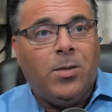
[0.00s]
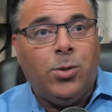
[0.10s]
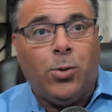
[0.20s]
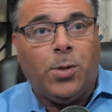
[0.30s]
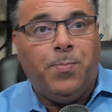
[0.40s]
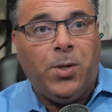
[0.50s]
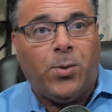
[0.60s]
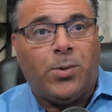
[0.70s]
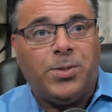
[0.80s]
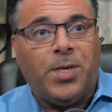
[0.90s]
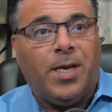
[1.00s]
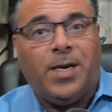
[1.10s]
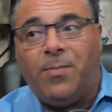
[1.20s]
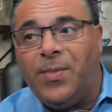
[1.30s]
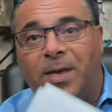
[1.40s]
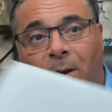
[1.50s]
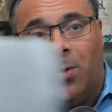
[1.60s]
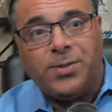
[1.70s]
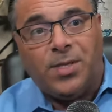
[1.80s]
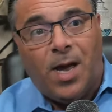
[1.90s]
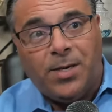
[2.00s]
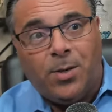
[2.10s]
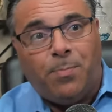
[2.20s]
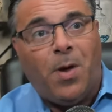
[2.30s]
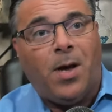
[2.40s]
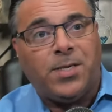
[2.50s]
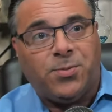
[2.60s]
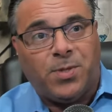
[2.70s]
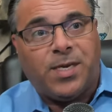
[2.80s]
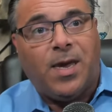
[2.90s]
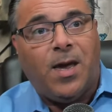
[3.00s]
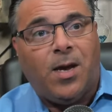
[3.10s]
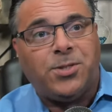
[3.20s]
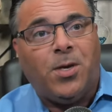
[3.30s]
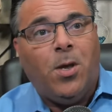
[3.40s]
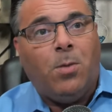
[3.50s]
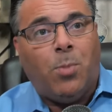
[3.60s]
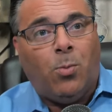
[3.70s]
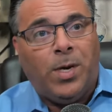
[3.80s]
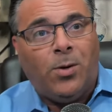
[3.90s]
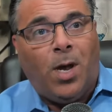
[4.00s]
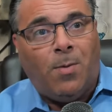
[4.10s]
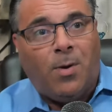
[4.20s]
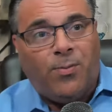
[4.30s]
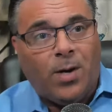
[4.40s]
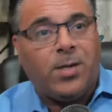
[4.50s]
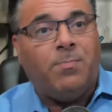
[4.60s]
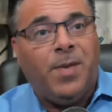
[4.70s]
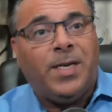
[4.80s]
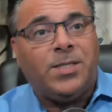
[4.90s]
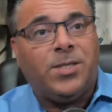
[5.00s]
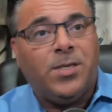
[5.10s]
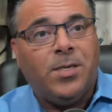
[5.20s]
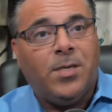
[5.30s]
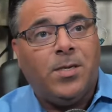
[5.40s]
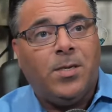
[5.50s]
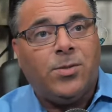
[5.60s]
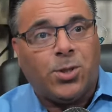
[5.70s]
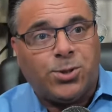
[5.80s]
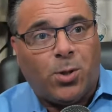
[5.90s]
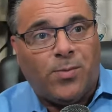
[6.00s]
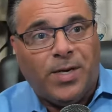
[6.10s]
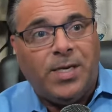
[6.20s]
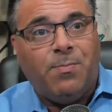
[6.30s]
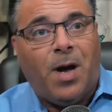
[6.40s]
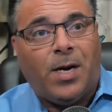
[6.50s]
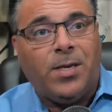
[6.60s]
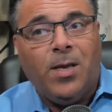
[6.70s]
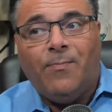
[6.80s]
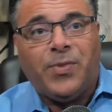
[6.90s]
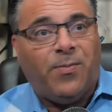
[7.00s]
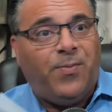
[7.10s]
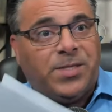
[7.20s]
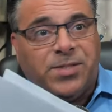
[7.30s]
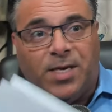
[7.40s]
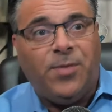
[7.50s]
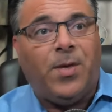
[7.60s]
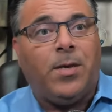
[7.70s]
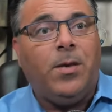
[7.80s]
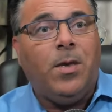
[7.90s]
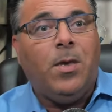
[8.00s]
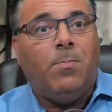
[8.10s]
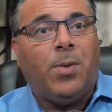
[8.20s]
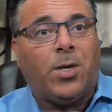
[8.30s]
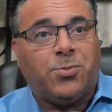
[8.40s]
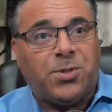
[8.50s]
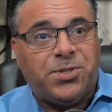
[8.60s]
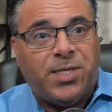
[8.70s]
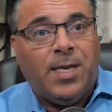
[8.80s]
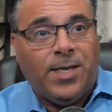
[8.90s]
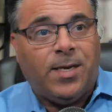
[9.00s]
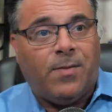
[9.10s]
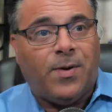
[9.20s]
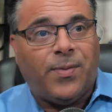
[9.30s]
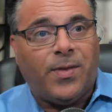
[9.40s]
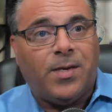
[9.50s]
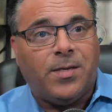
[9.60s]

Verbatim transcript: new computers, and everything else, lining their pockets with cash. But we don't have a fucking minute to serve anybody, to fix anything, because we're stealing everything.